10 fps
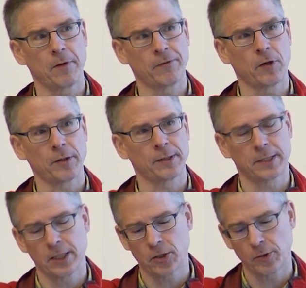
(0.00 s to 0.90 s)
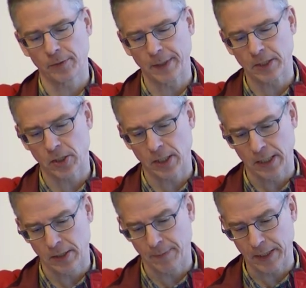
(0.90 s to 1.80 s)
of course the tissue is much,
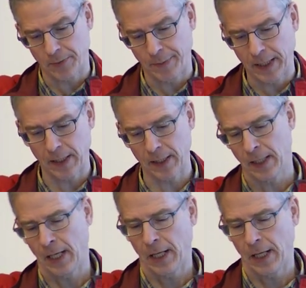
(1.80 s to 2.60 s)
it's much bigger,